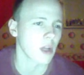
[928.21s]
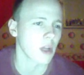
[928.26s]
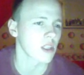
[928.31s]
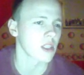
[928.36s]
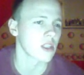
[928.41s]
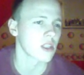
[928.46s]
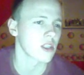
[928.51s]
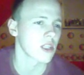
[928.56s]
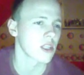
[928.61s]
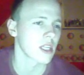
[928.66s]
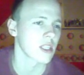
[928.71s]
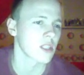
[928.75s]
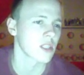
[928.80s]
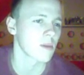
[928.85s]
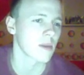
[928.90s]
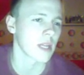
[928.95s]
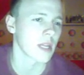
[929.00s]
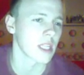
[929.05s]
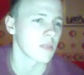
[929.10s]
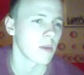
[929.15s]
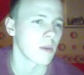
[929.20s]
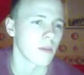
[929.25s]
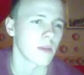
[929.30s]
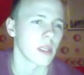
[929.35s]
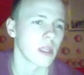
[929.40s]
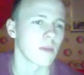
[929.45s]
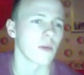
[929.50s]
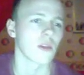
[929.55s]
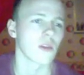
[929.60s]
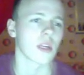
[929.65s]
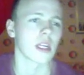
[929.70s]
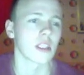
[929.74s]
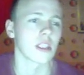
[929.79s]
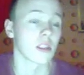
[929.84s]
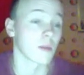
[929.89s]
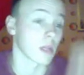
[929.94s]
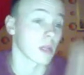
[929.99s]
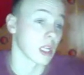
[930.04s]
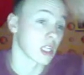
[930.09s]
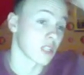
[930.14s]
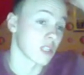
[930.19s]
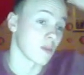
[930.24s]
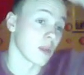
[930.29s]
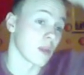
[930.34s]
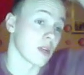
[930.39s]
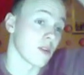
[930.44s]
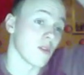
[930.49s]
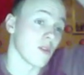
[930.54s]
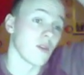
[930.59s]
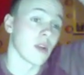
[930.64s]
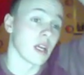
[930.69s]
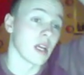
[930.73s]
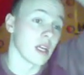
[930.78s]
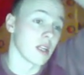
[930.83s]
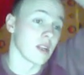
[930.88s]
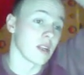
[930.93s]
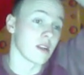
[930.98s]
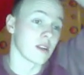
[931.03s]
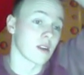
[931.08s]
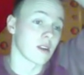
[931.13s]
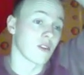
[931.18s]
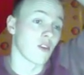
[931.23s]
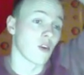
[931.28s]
because I just can spam T-Bolt against something like Suicune and